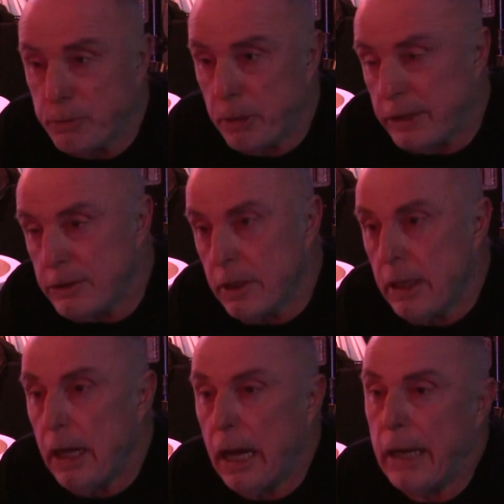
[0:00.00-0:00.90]
place,
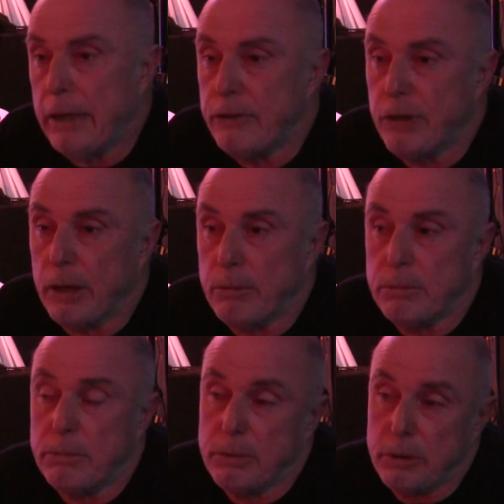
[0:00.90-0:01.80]
and
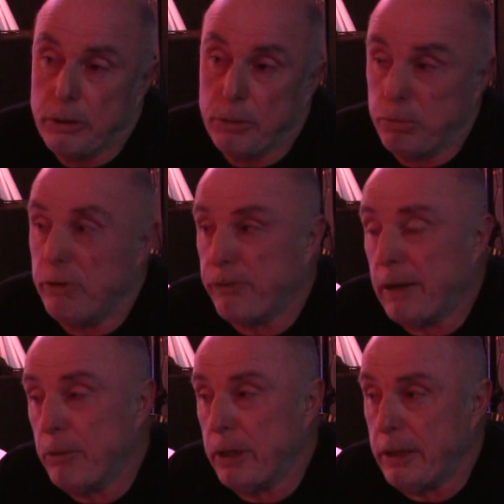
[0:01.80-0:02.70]
the
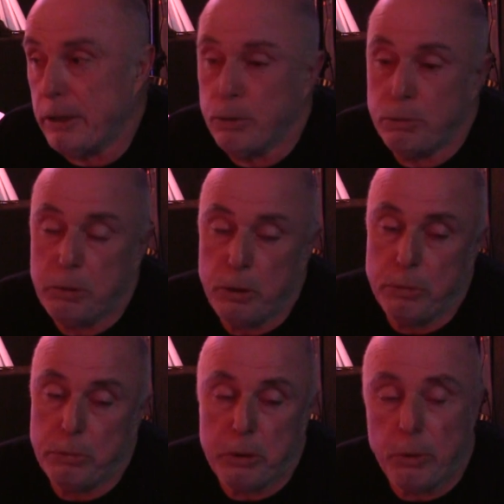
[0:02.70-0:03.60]
family
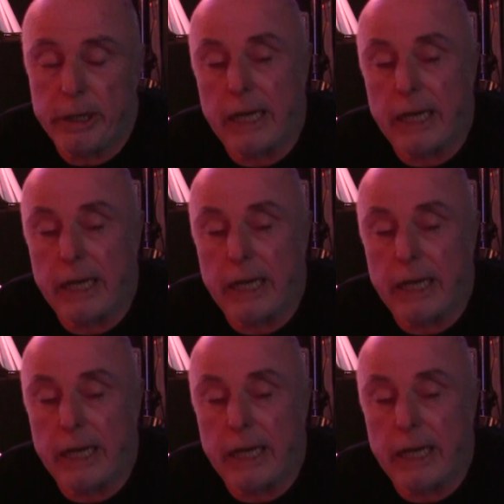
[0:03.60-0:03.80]
who I